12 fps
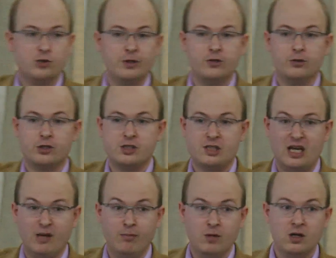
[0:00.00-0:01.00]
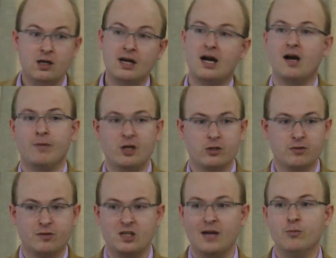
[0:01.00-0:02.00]
we do the same. Because
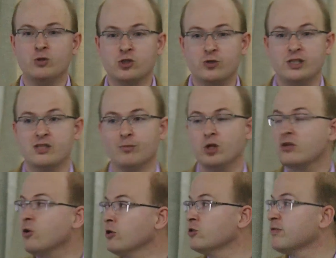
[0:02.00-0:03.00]
of time constraints, I'm not going to